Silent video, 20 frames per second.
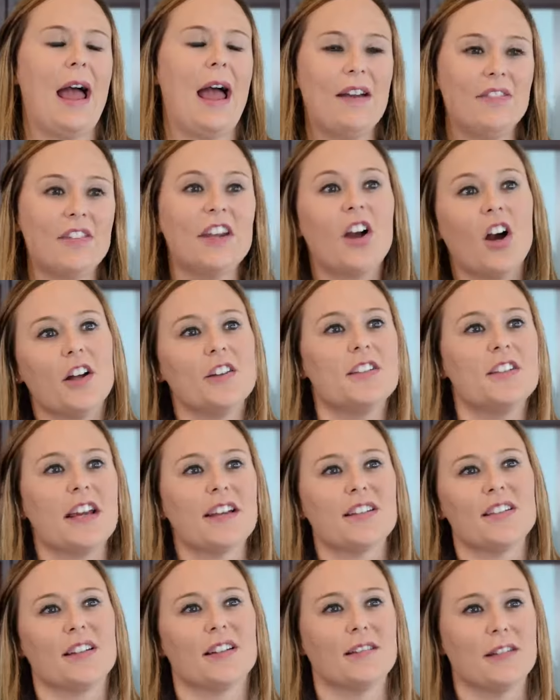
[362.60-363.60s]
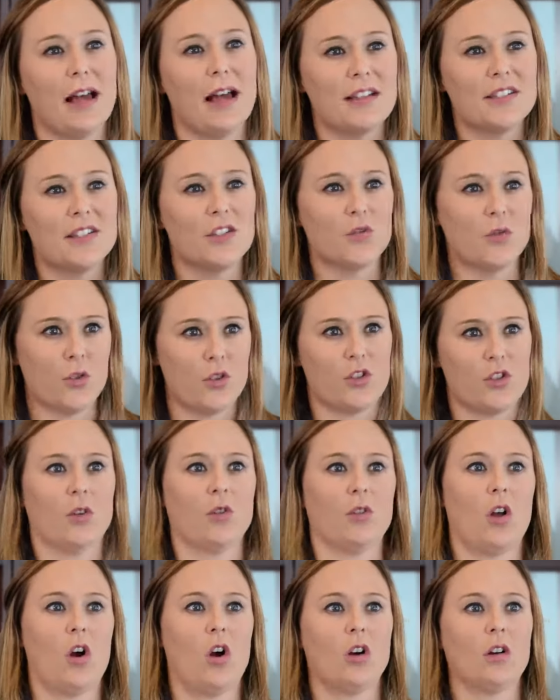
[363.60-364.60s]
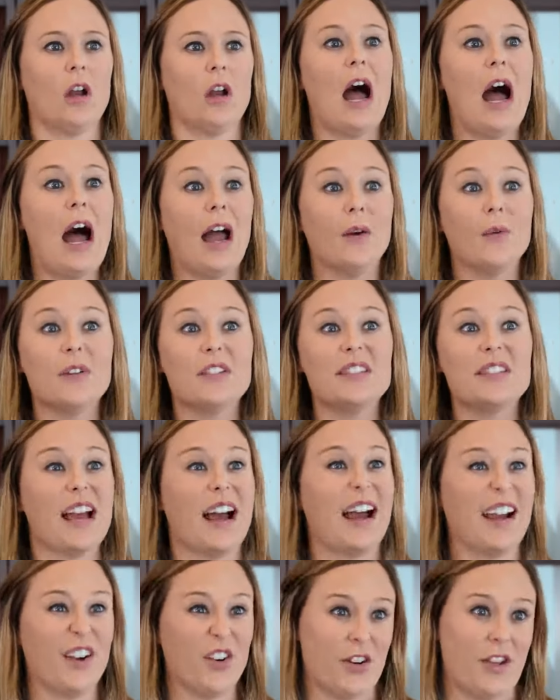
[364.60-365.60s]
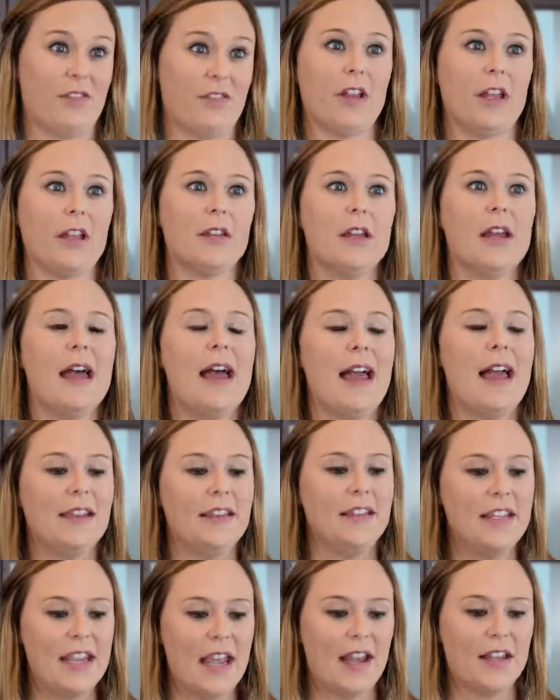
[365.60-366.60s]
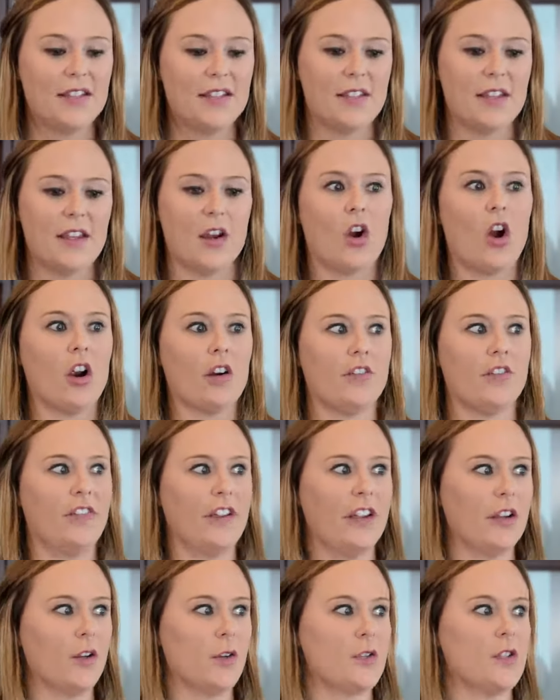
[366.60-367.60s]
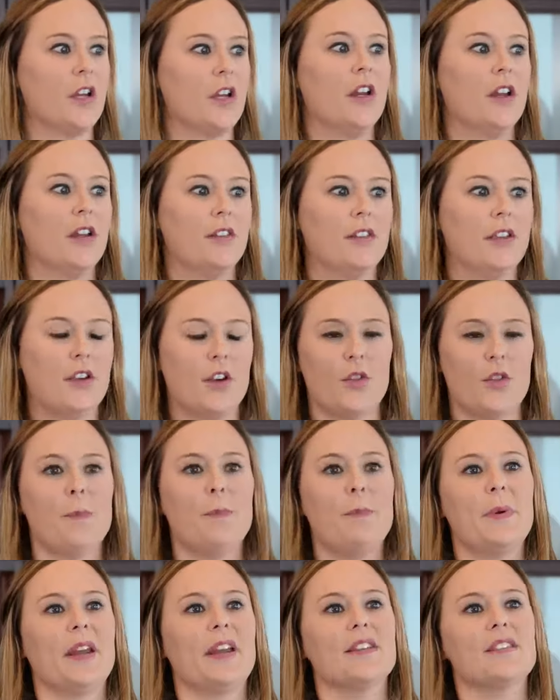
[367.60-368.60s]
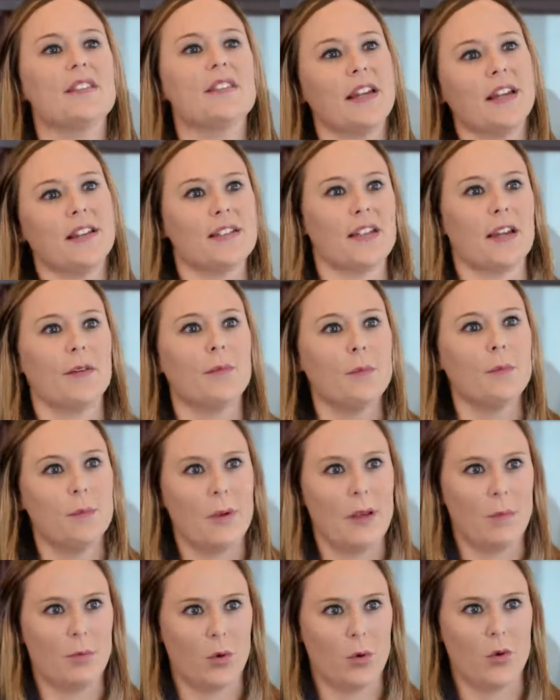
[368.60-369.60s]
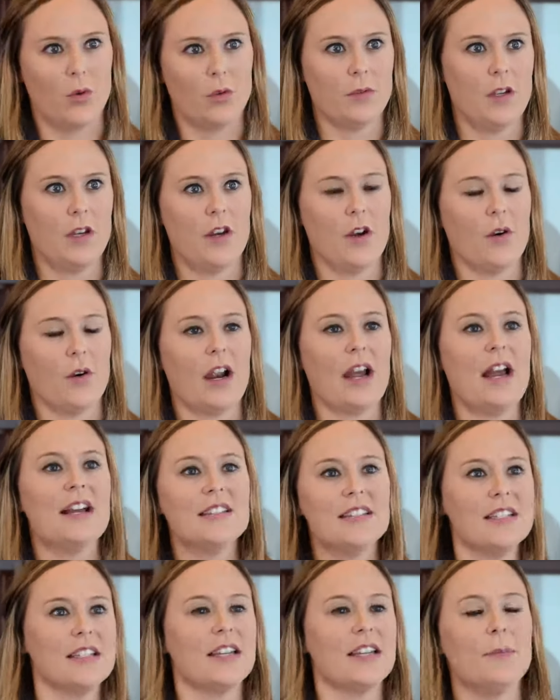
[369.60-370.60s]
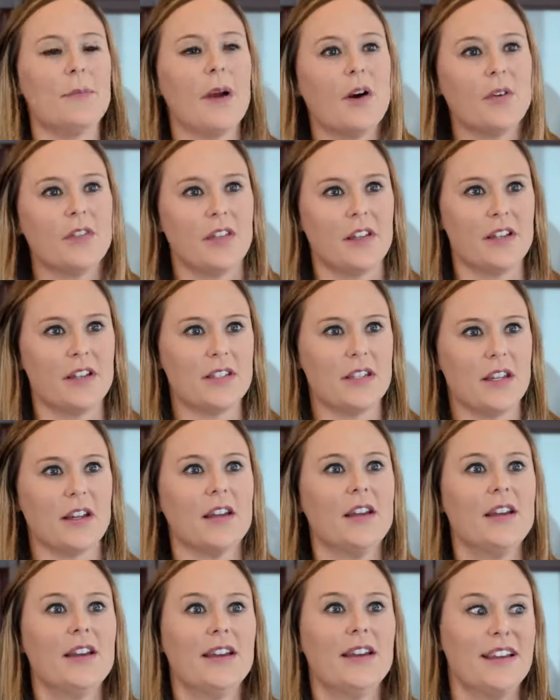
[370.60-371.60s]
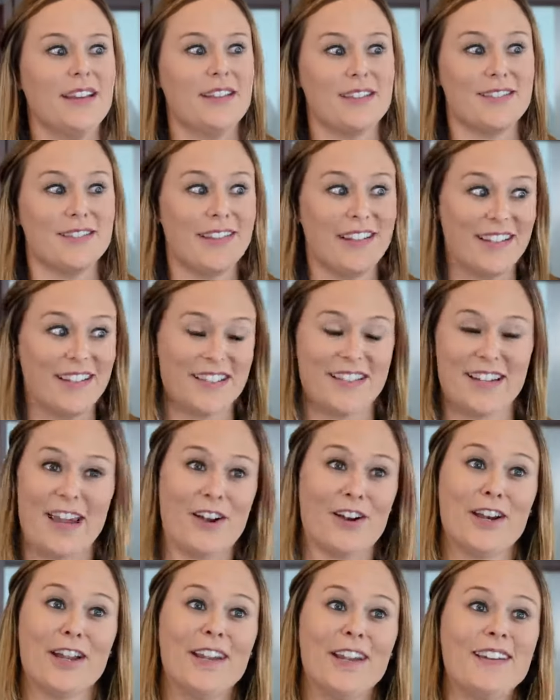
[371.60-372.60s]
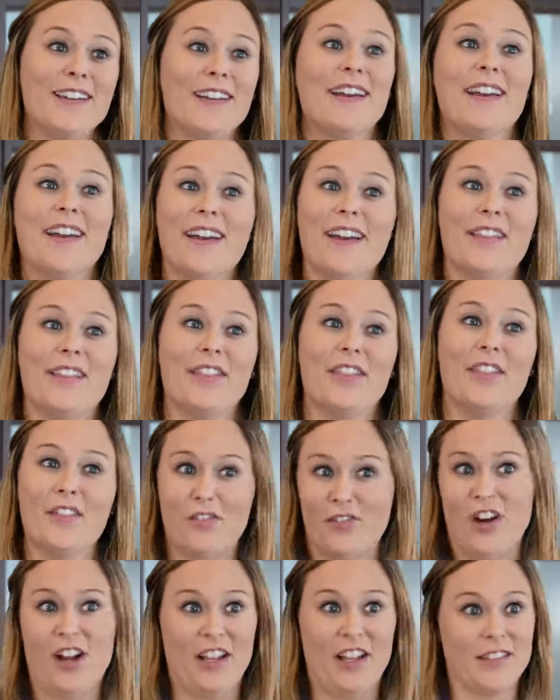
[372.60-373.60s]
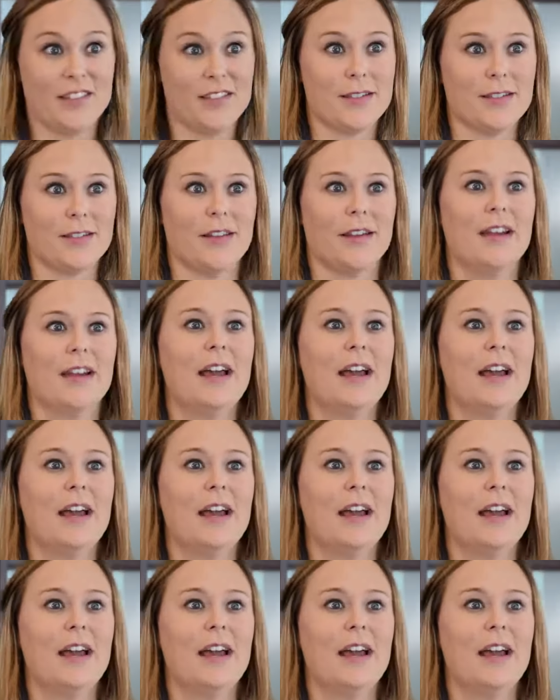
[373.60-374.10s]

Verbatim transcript: Having contacts and glasses for so long, I was tired of it. And yes, there are fears. You know, the biggest things that people, you know, are hesitant about with LASIK is it's scary and the funds.